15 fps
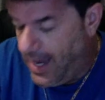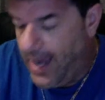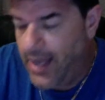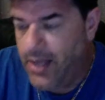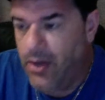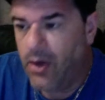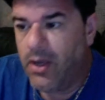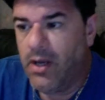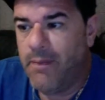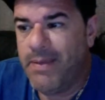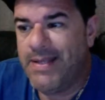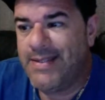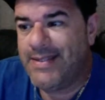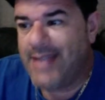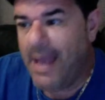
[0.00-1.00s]
you're going to
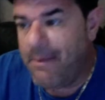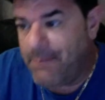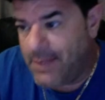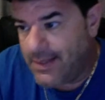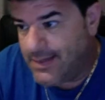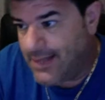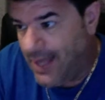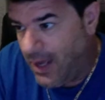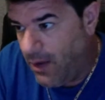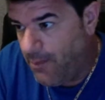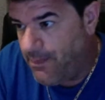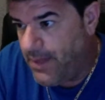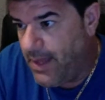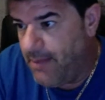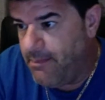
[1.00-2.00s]
be tempted to help
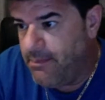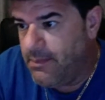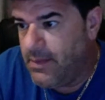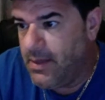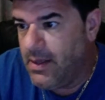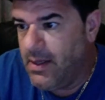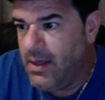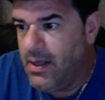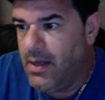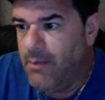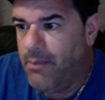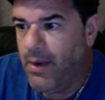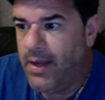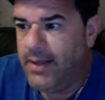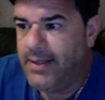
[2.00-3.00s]
them,
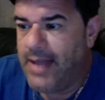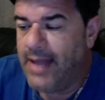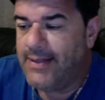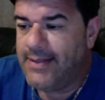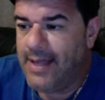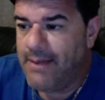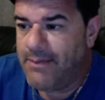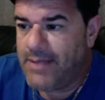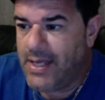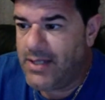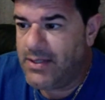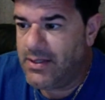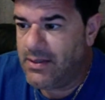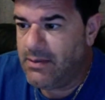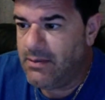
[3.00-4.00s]
but that
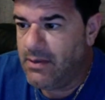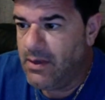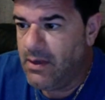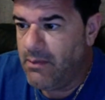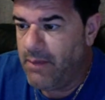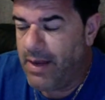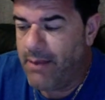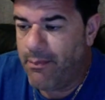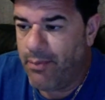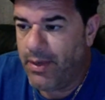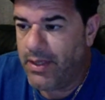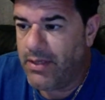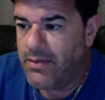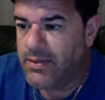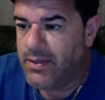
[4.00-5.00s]
temptation might
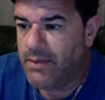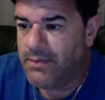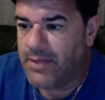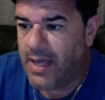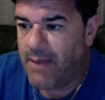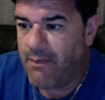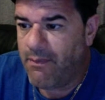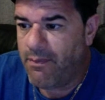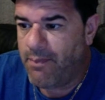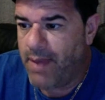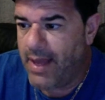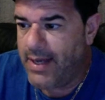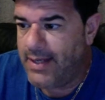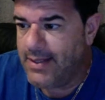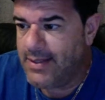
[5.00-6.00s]
bring you some type of
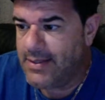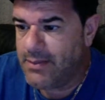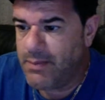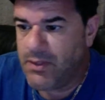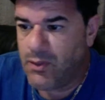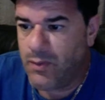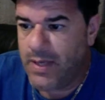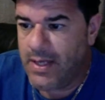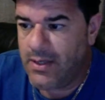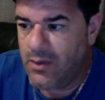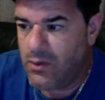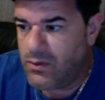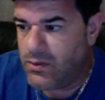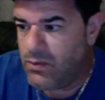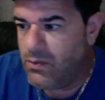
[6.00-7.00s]
pettiness between
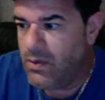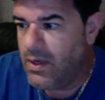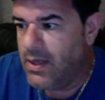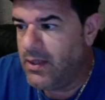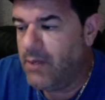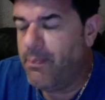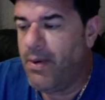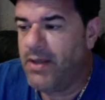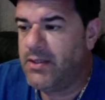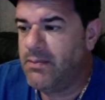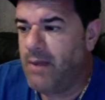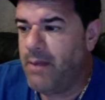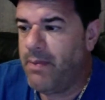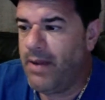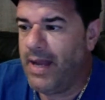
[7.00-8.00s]
you two. The person
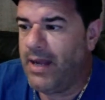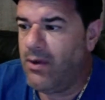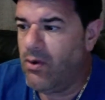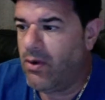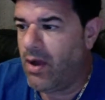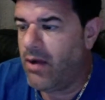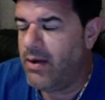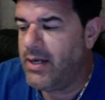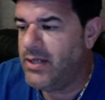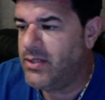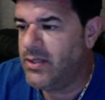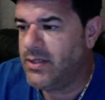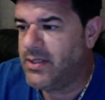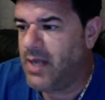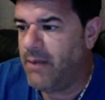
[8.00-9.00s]
might be like, look, I don't need you
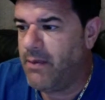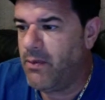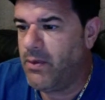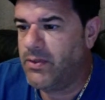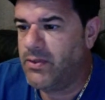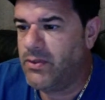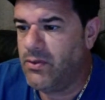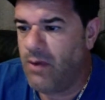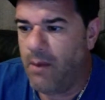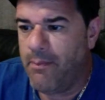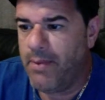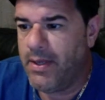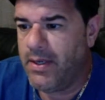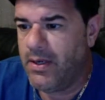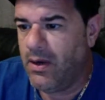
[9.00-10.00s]
to tell me what to do. I've
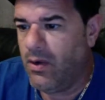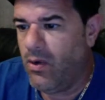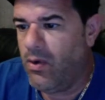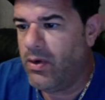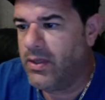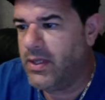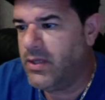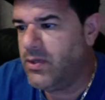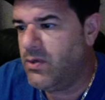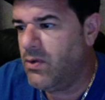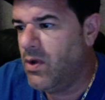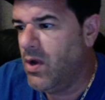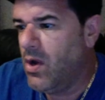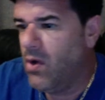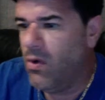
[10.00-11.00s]
been here longer than you,
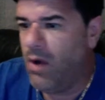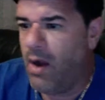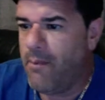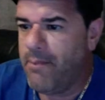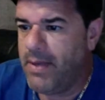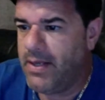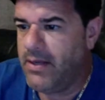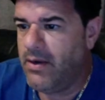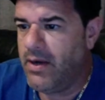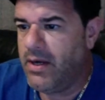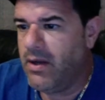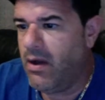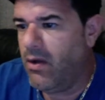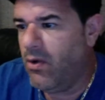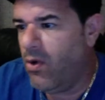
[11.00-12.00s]
or I'm been here
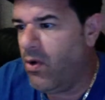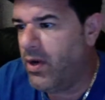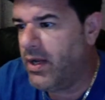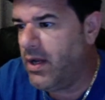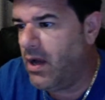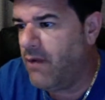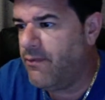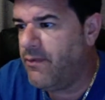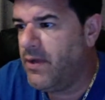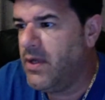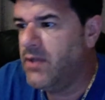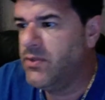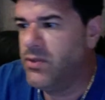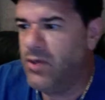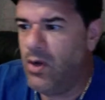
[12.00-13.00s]
not long enough
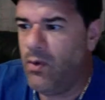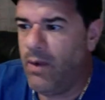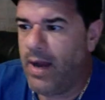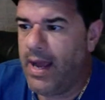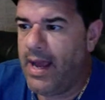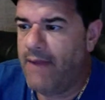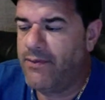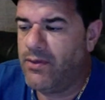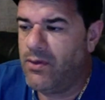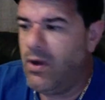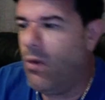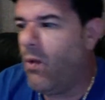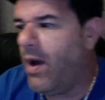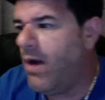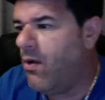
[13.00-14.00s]
to know what I have to do.
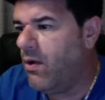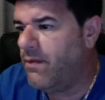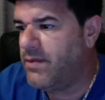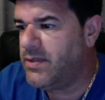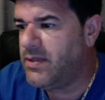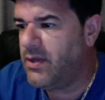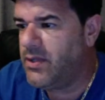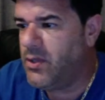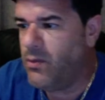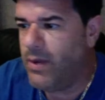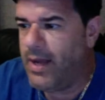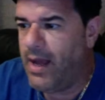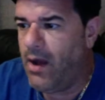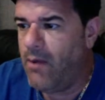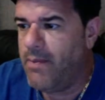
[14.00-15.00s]
And why all of a sudden you want
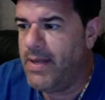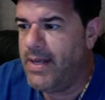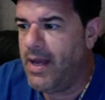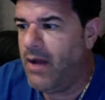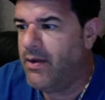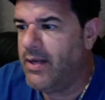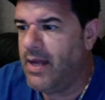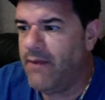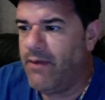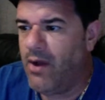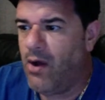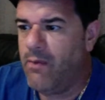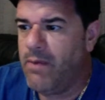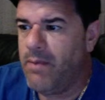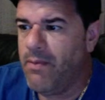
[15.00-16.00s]
to help me now? You never
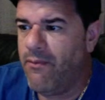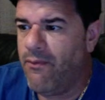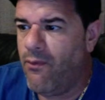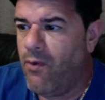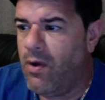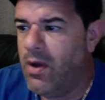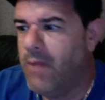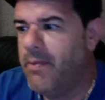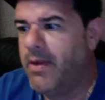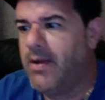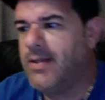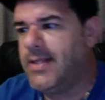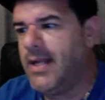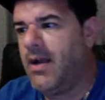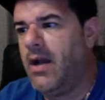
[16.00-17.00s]
helped me before
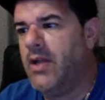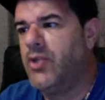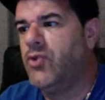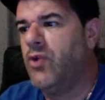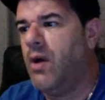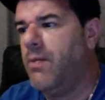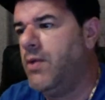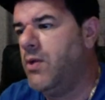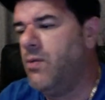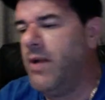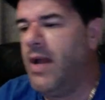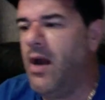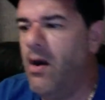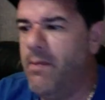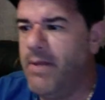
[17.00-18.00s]
because I got in trouble. You
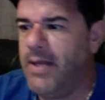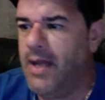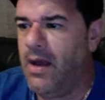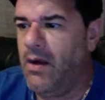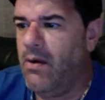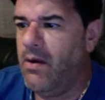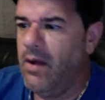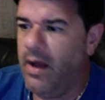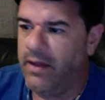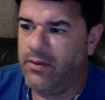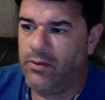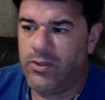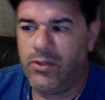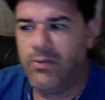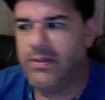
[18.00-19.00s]
want to help me now? I
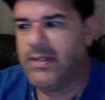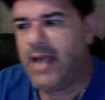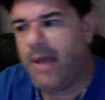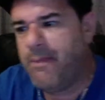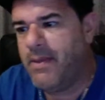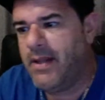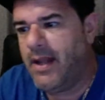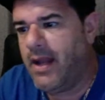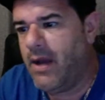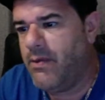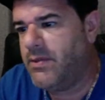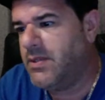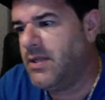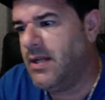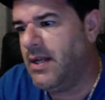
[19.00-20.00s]
thought you was happy that I
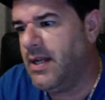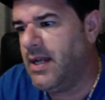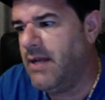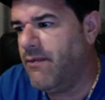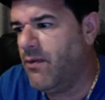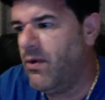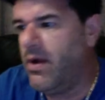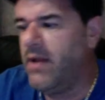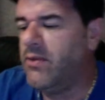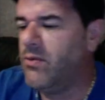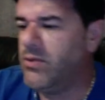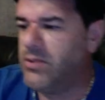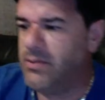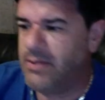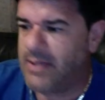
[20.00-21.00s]
was going to leave, or I
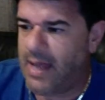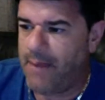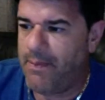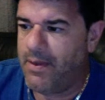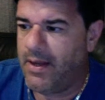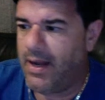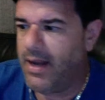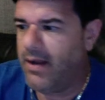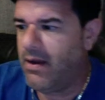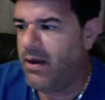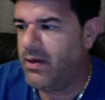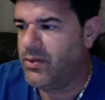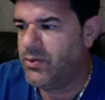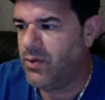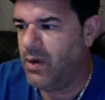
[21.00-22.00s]
thought you was happy that I
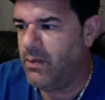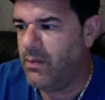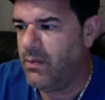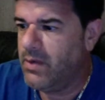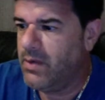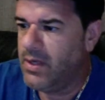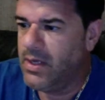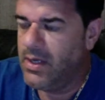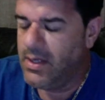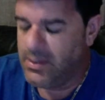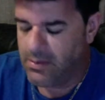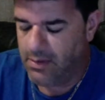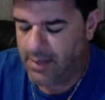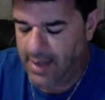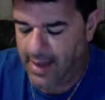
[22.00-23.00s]
got in trouble.
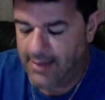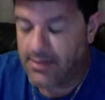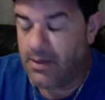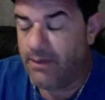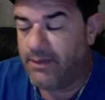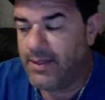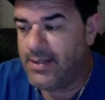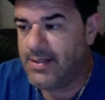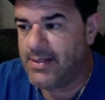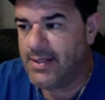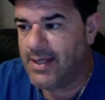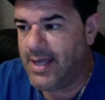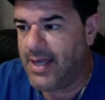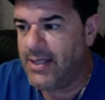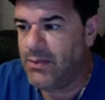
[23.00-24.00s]
So Cancer, if this is the
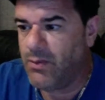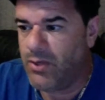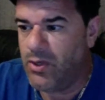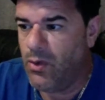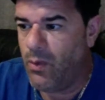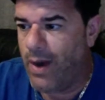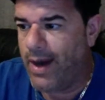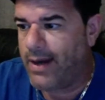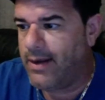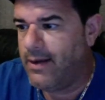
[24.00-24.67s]
case where you work,